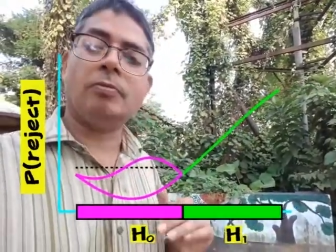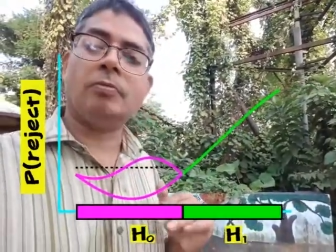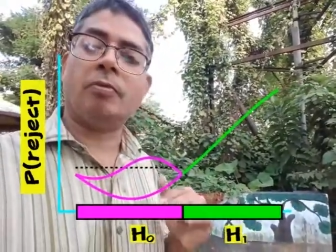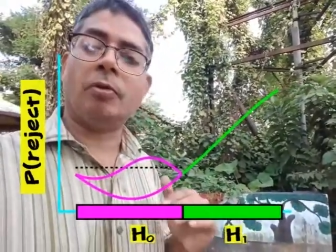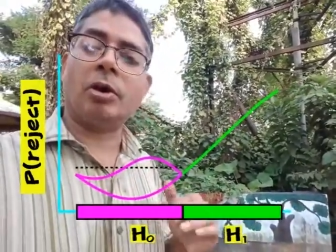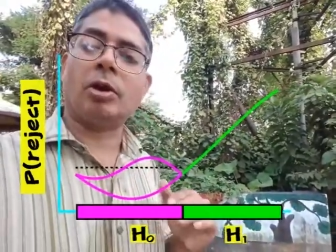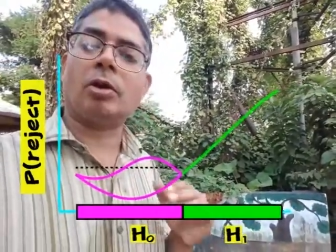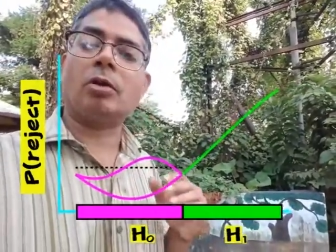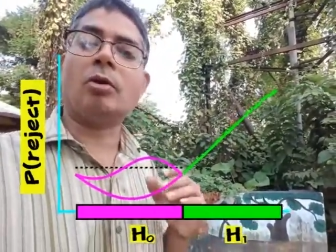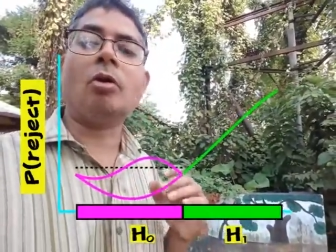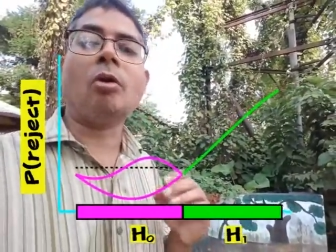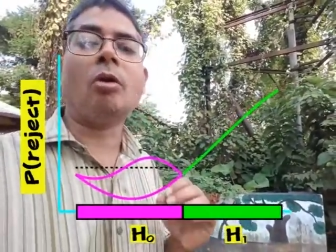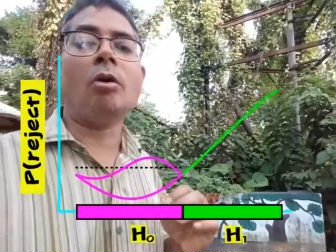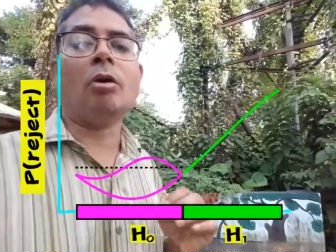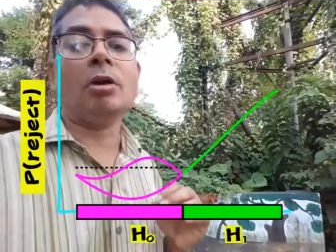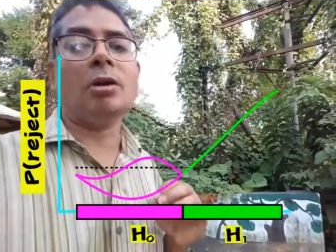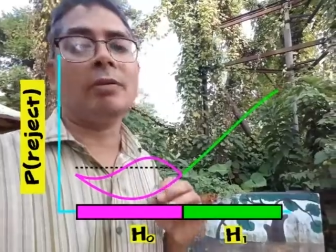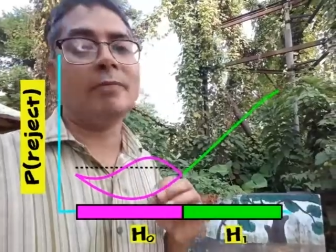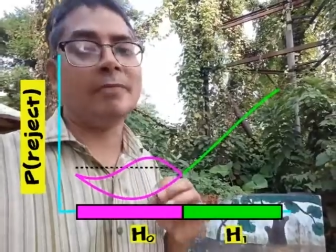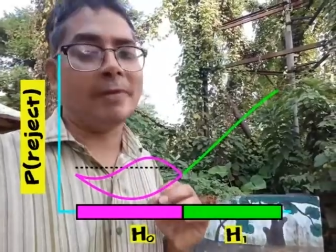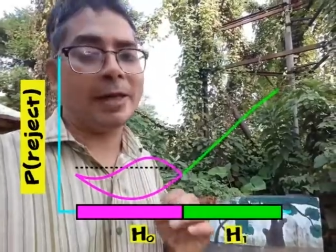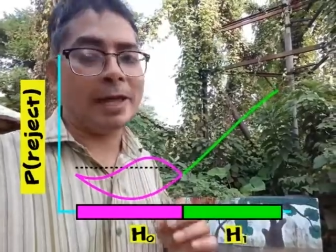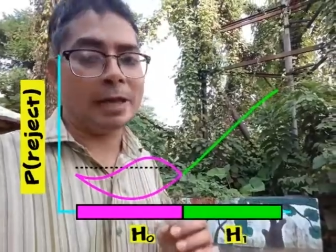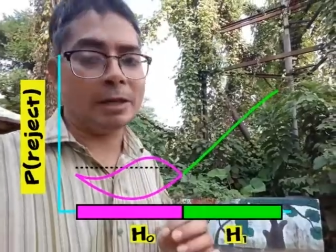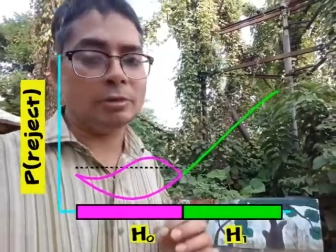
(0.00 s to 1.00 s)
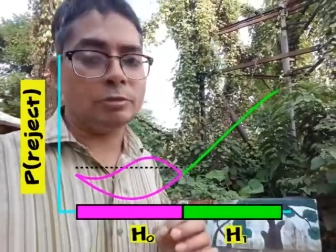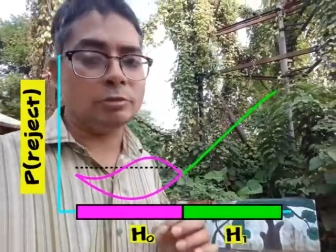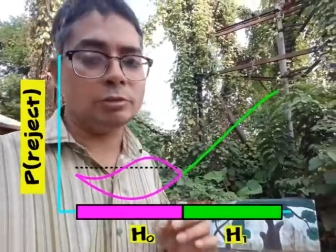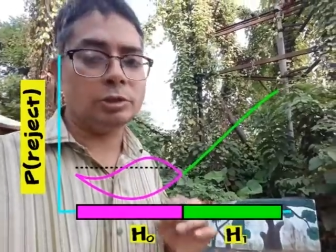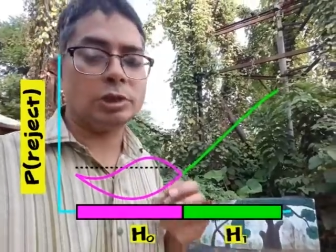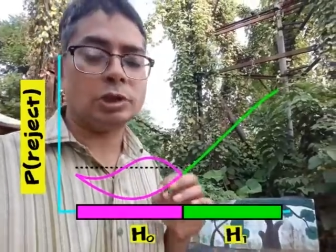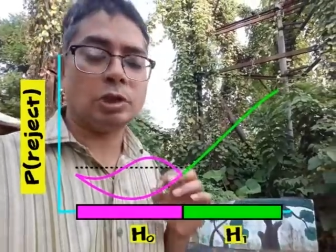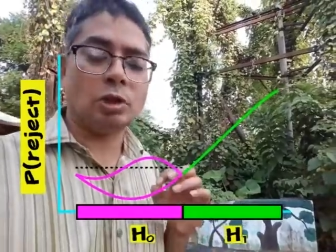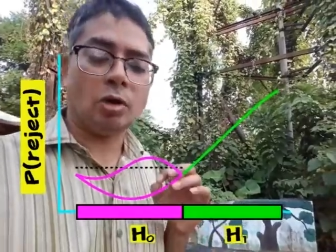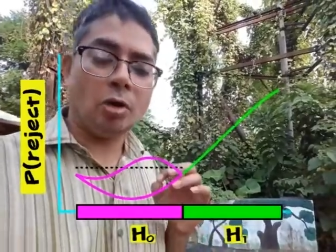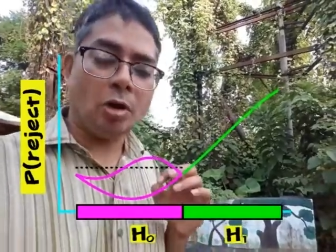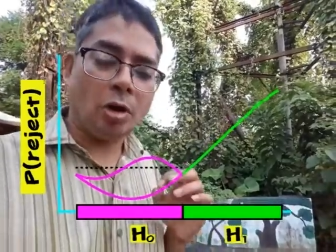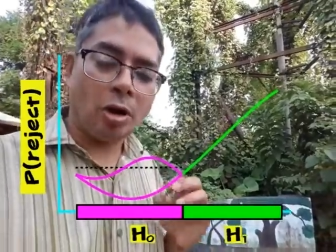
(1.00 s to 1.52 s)
for all values
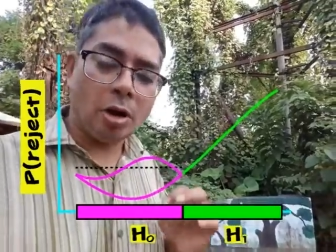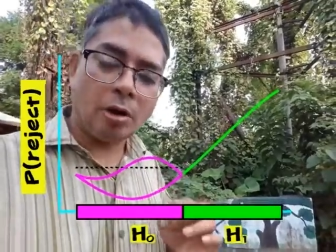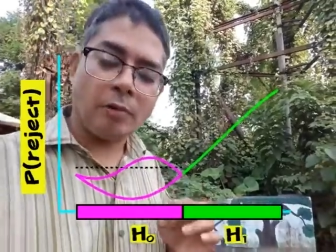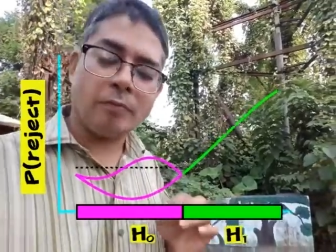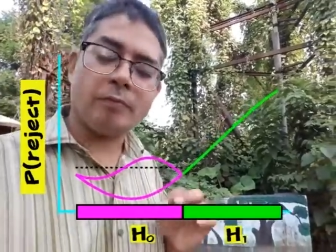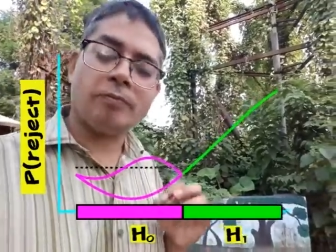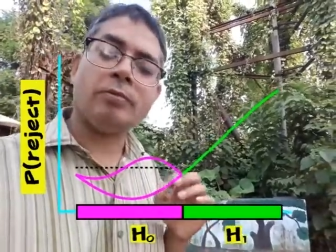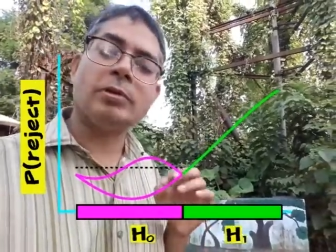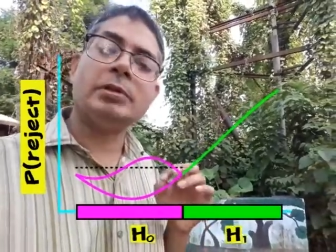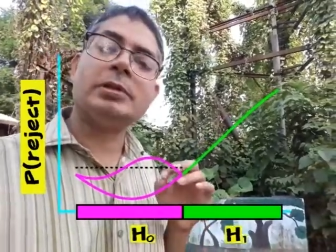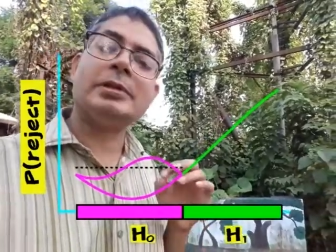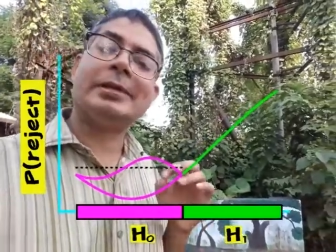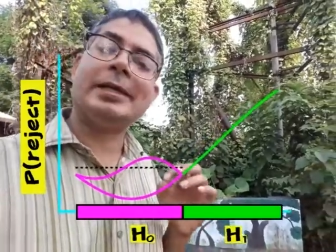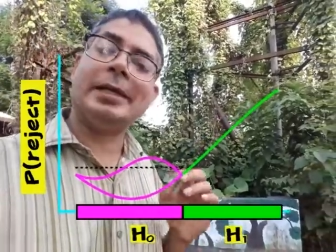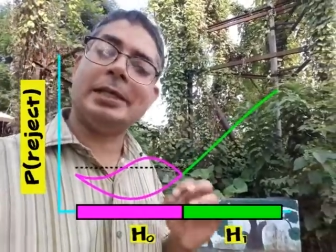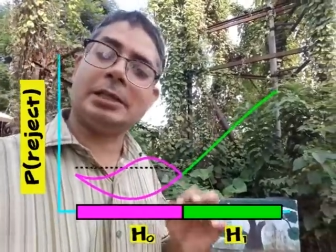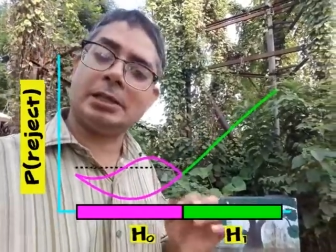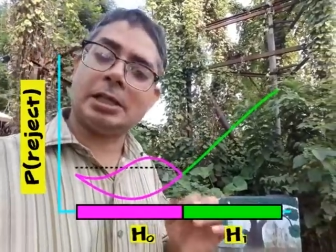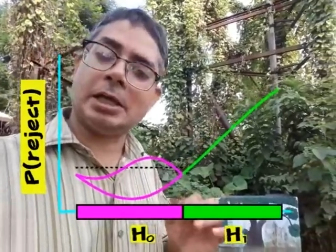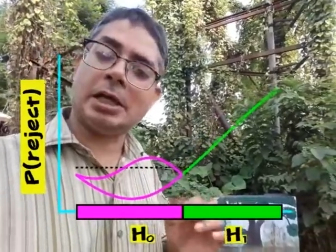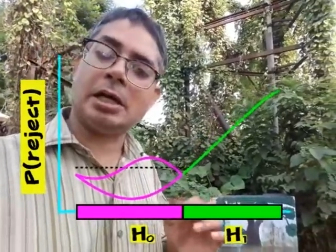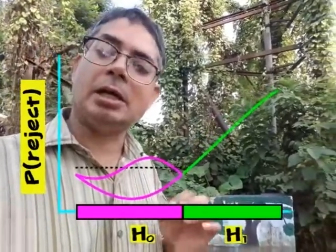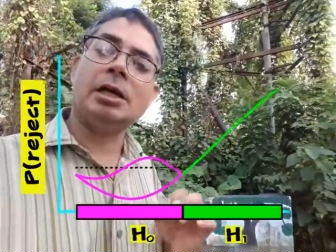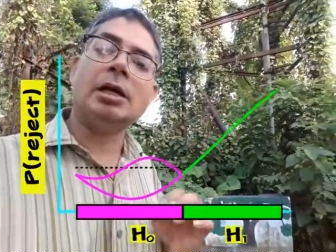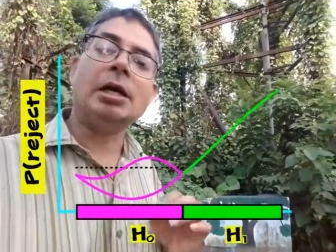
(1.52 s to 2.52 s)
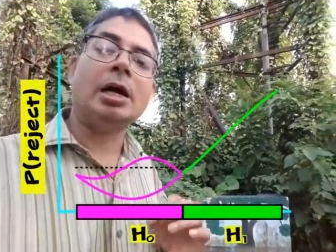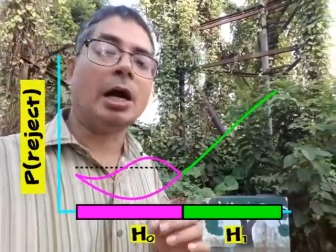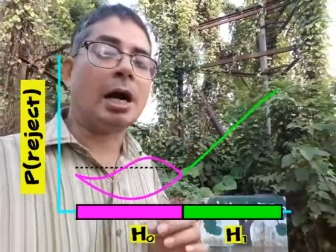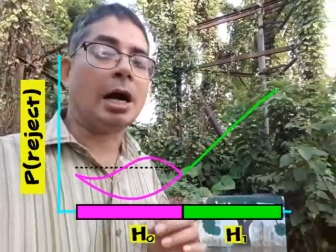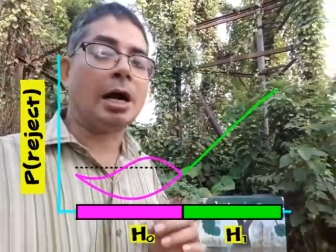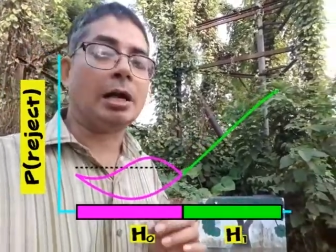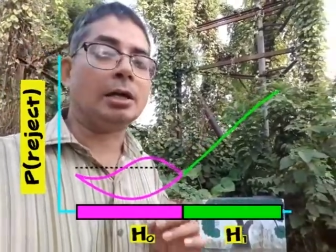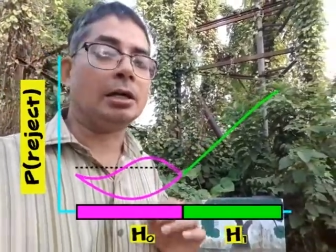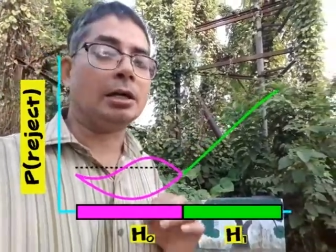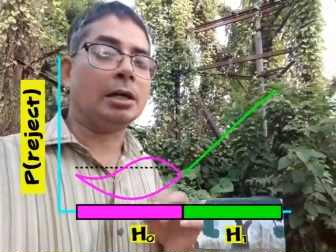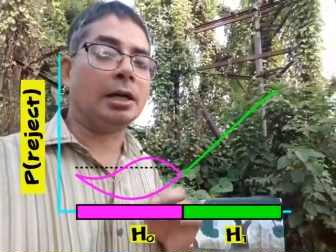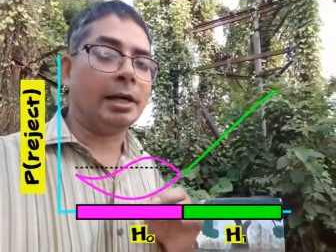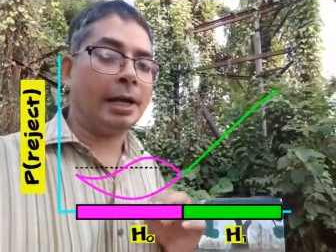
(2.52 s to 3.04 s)
of theta
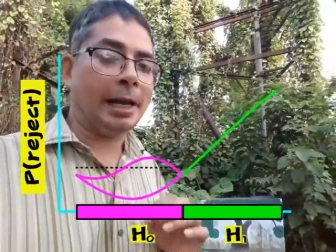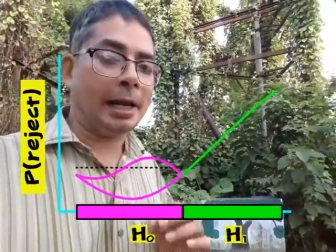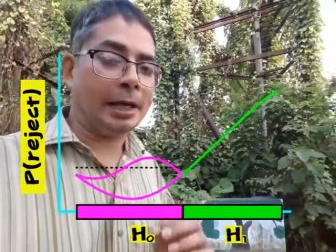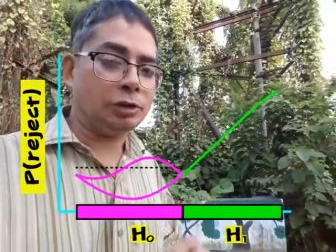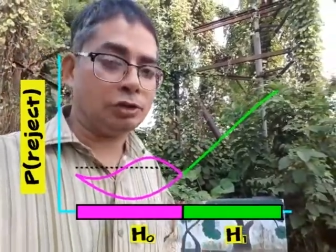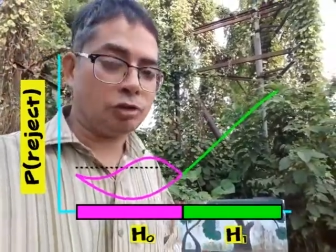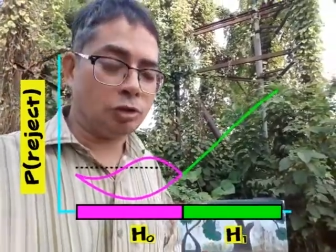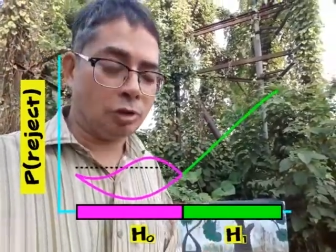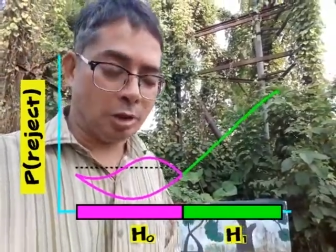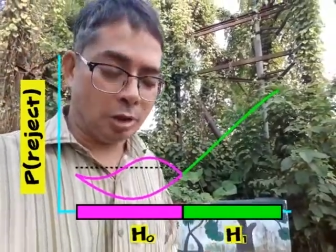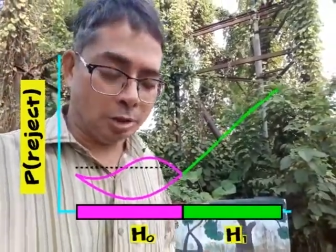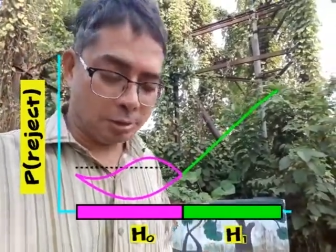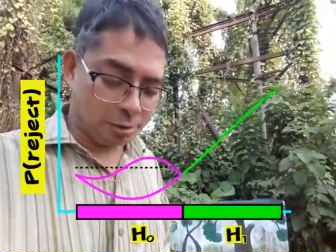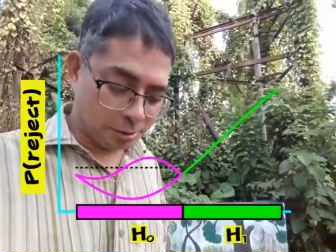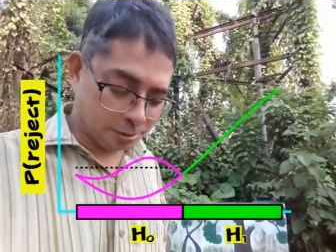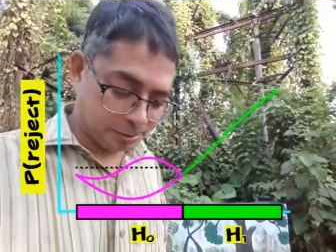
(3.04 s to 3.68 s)
under H0.